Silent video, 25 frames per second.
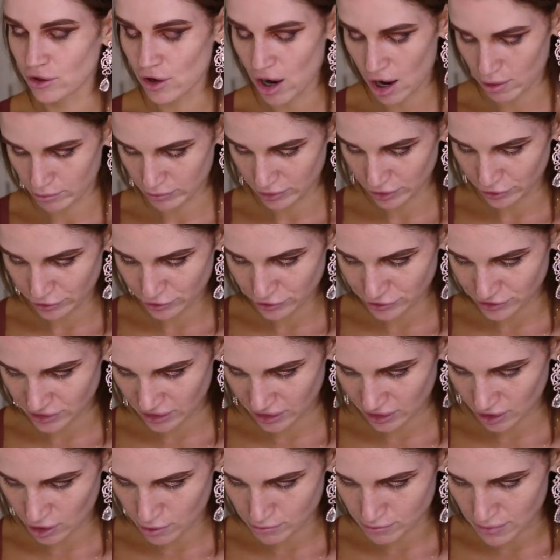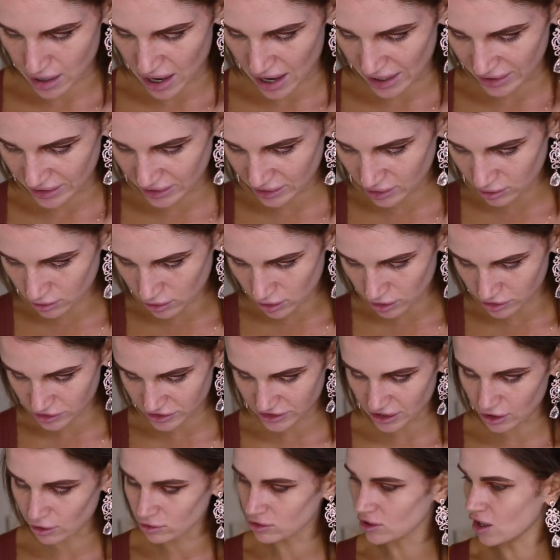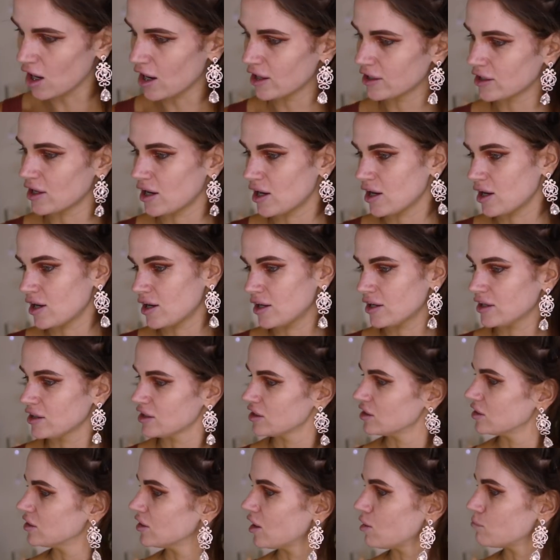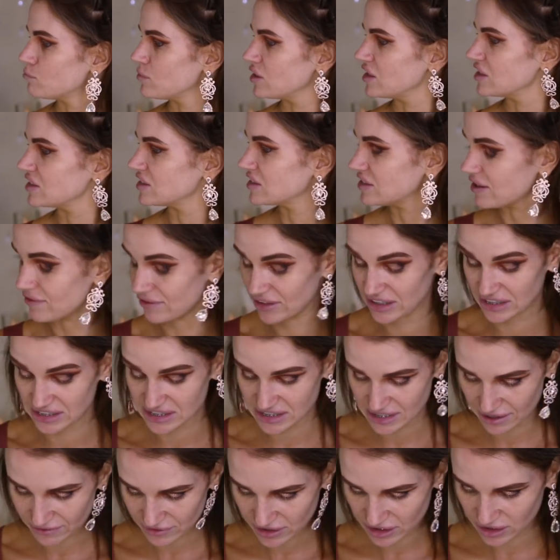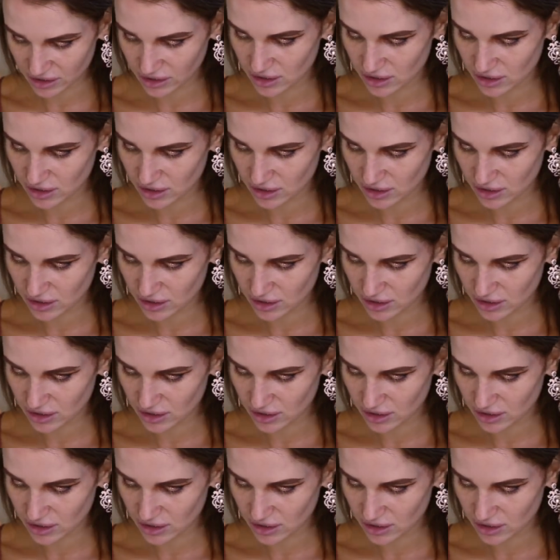So I'm using my Inglot Gel Liner in the number 77.